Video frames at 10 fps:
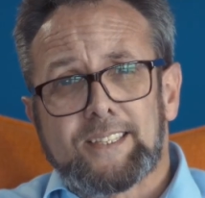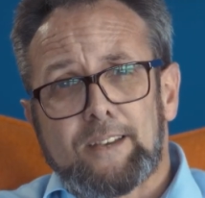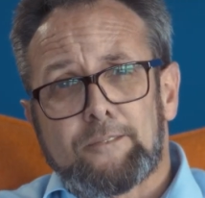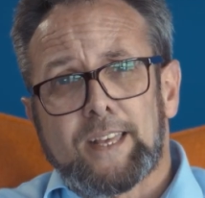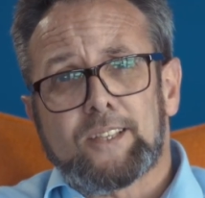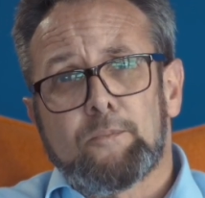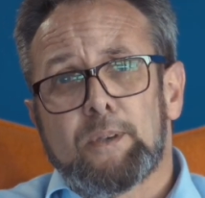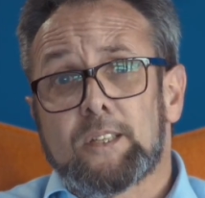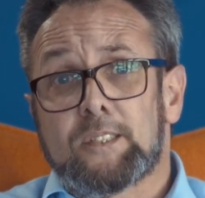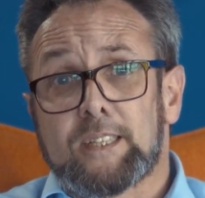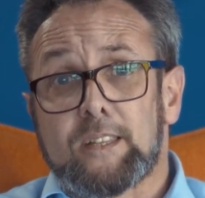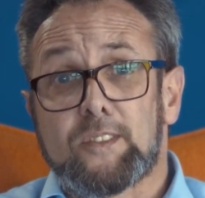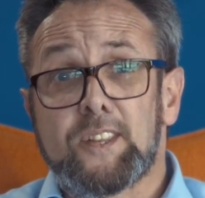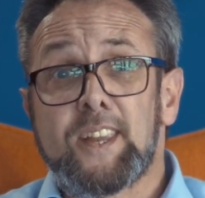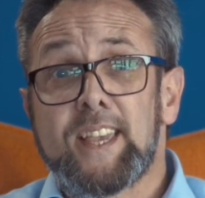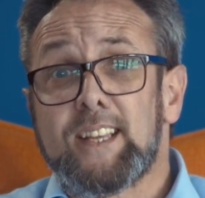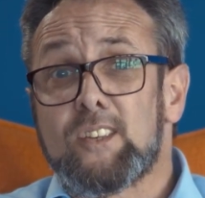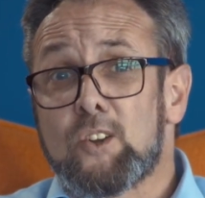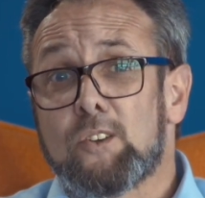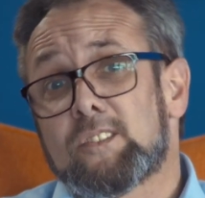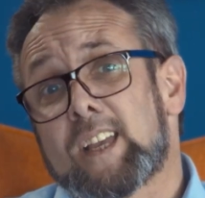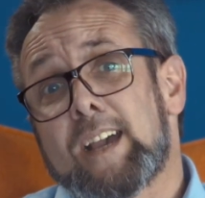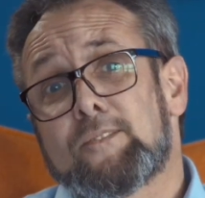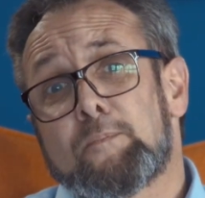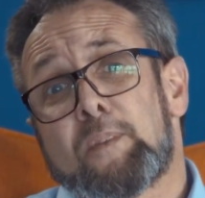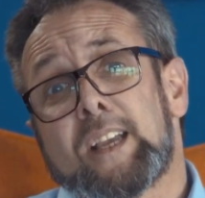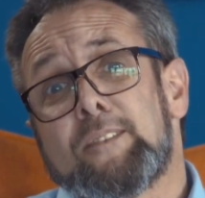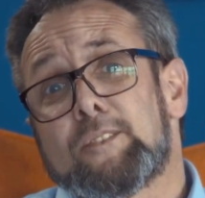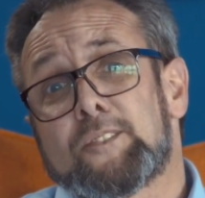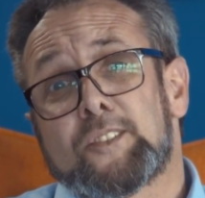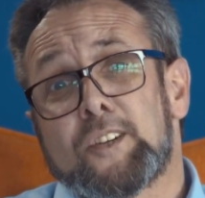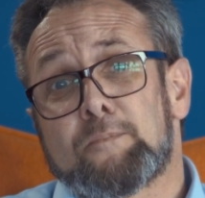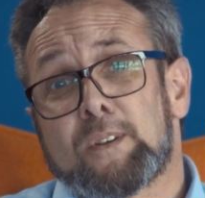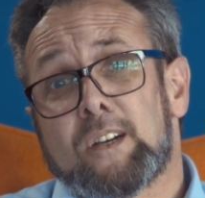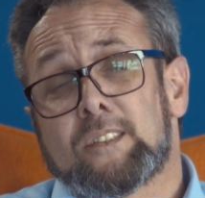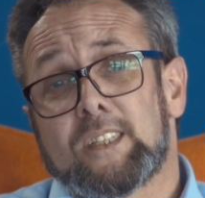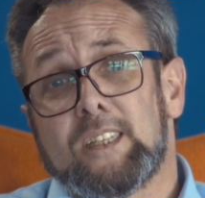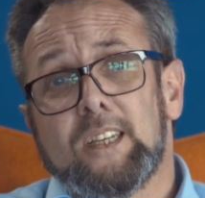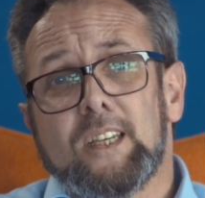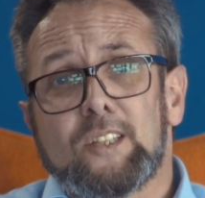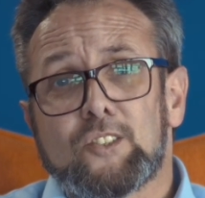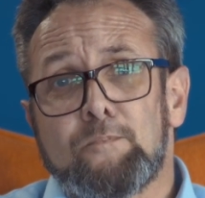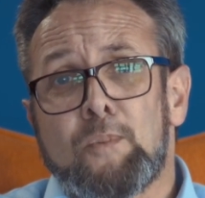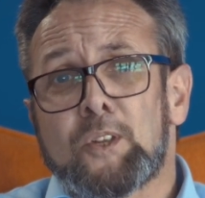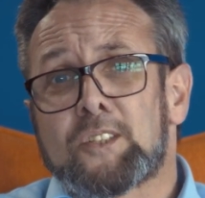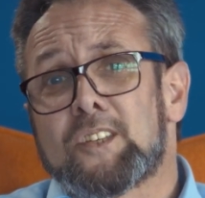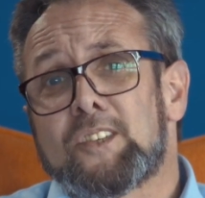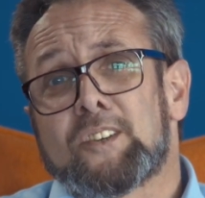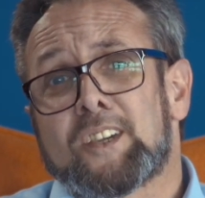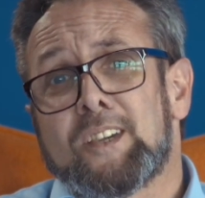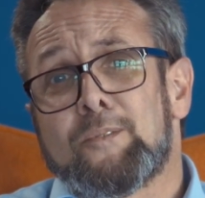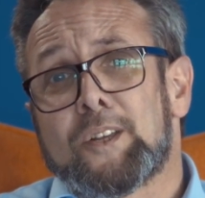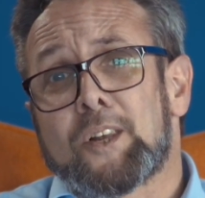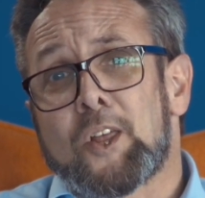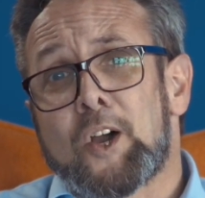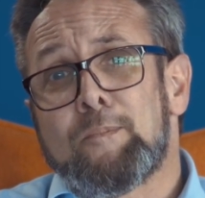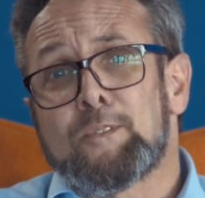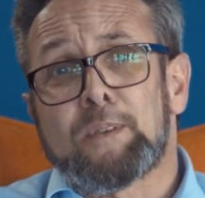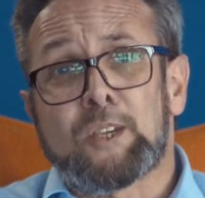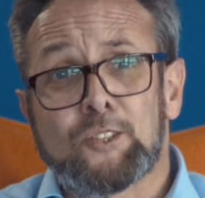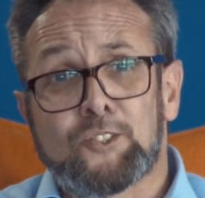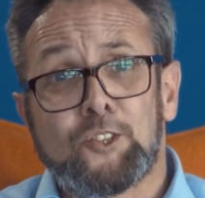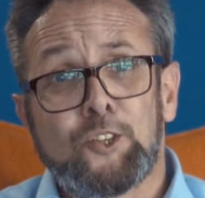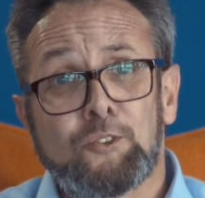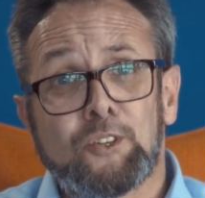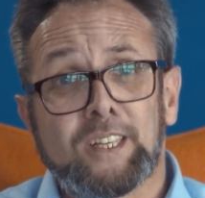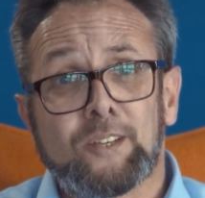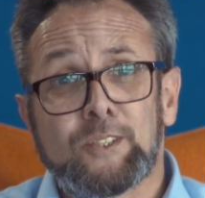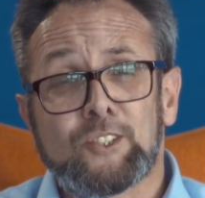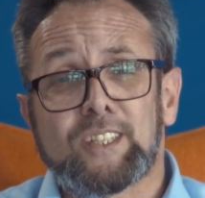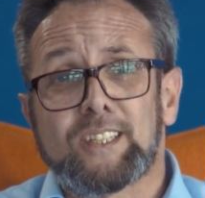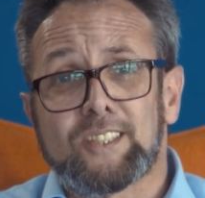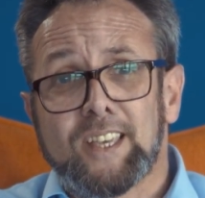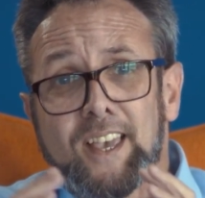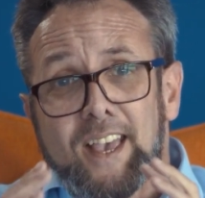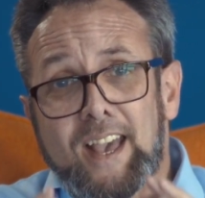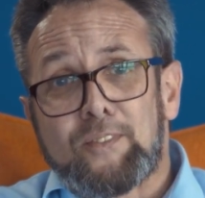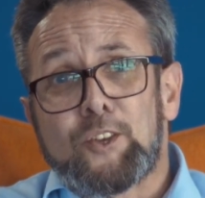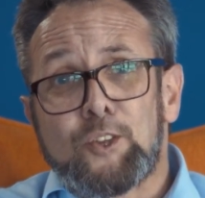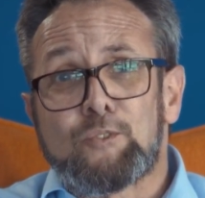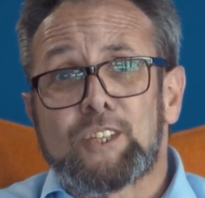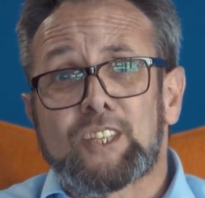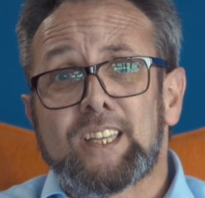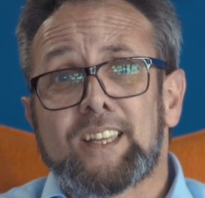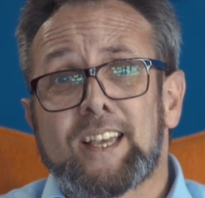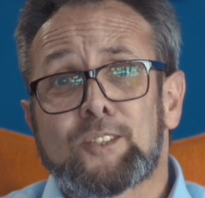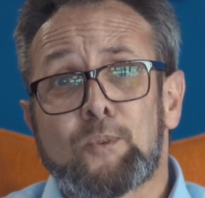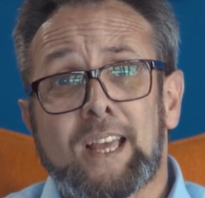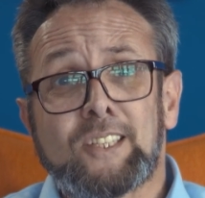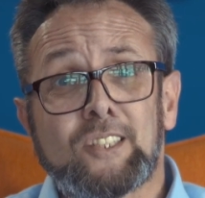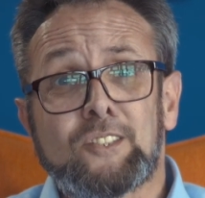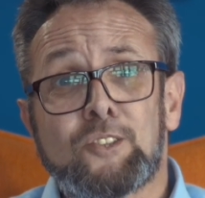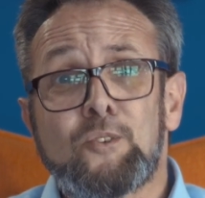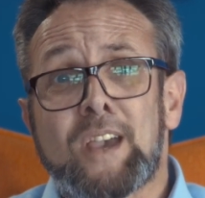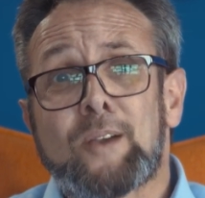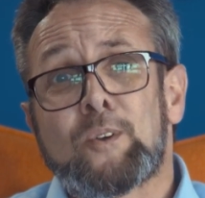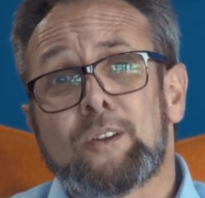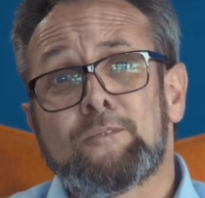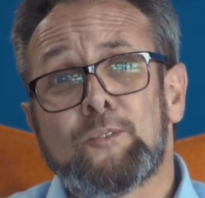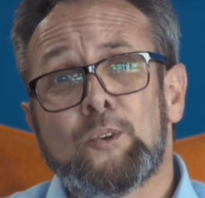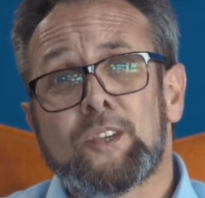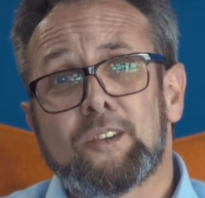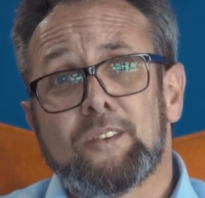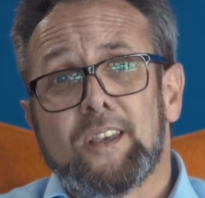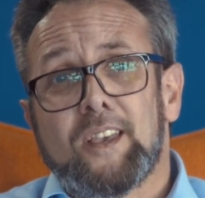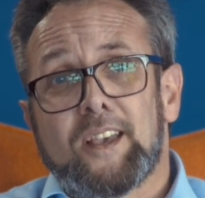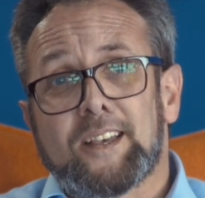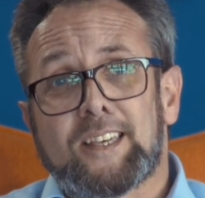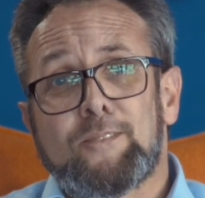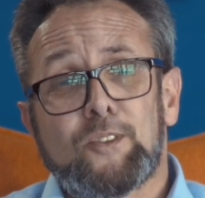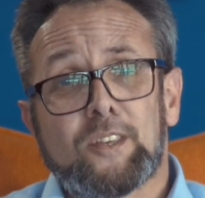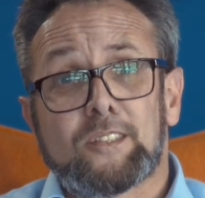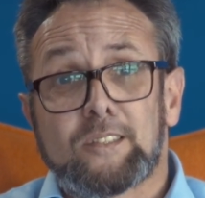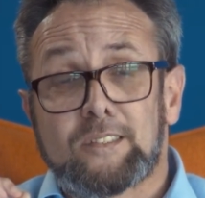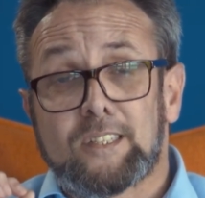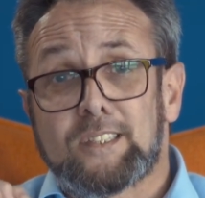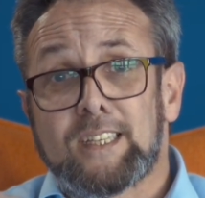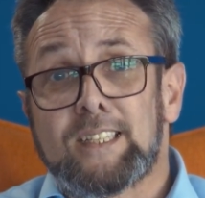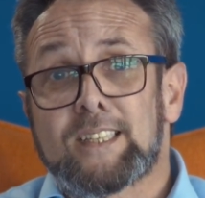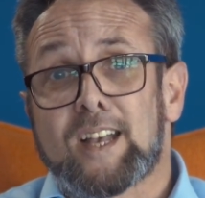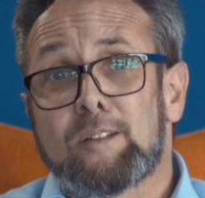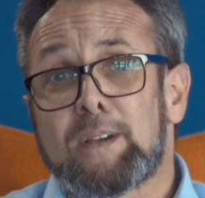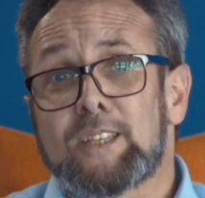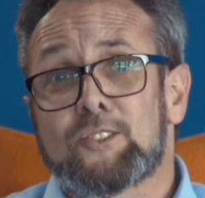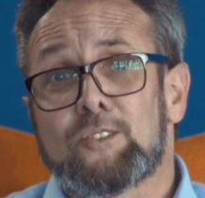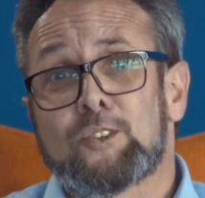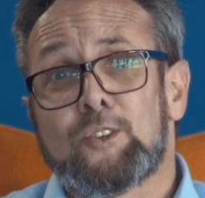It's that flexibility, the need not to have to pay for a third party to monitor your keyword alarms, because the neural linguistics and the new risk index will actually do that work for you and give you the detail based on